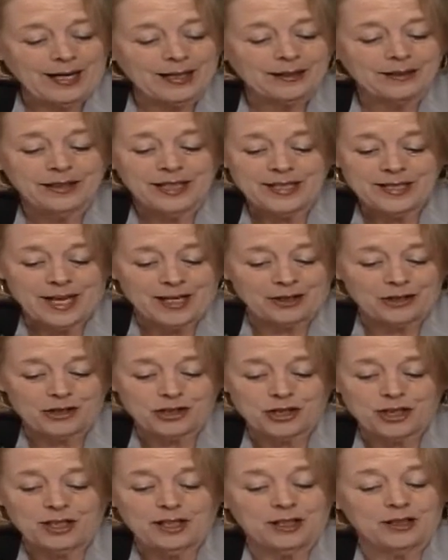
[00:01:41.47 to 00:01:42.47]
clean
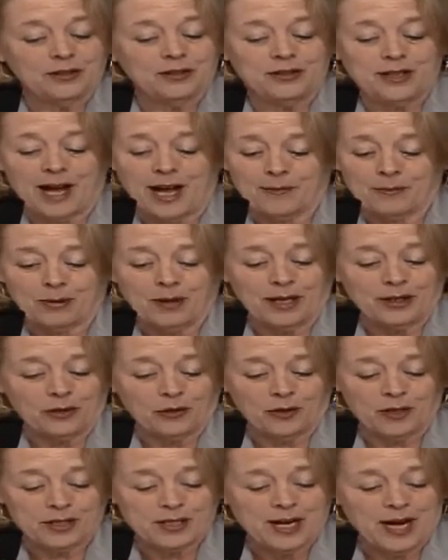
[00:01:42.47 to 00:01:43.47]
energy is not
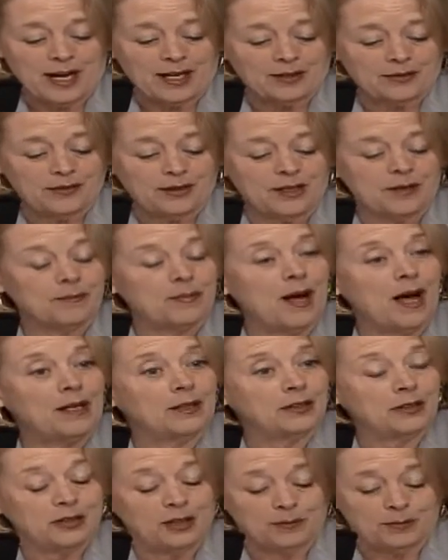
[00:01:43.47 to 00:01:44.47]
prioritized in
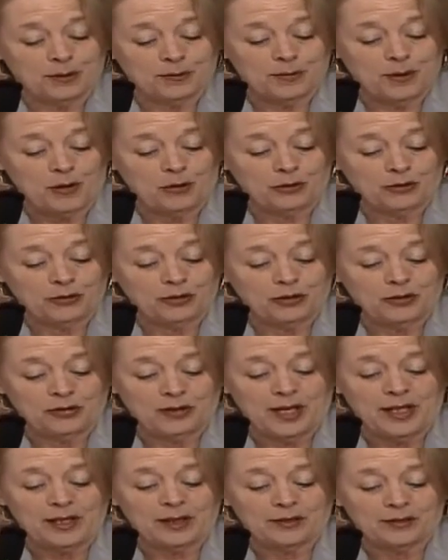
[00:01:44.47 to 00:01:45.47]
policy proposals
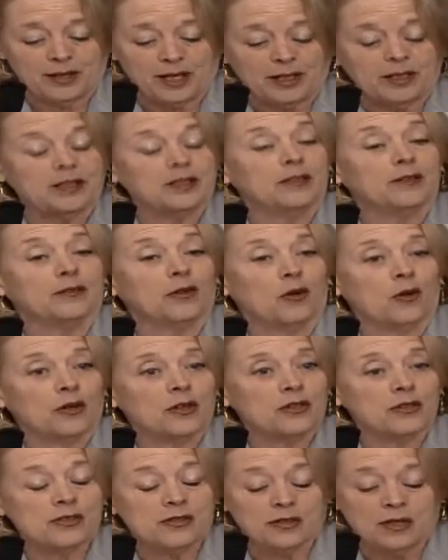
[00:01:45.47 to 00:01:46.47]
and executive
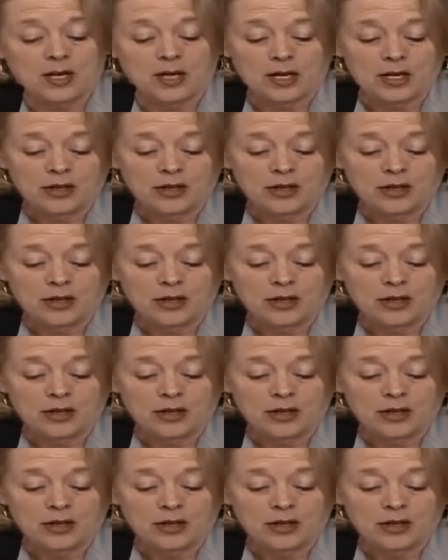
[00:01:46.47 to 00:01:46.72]
orders,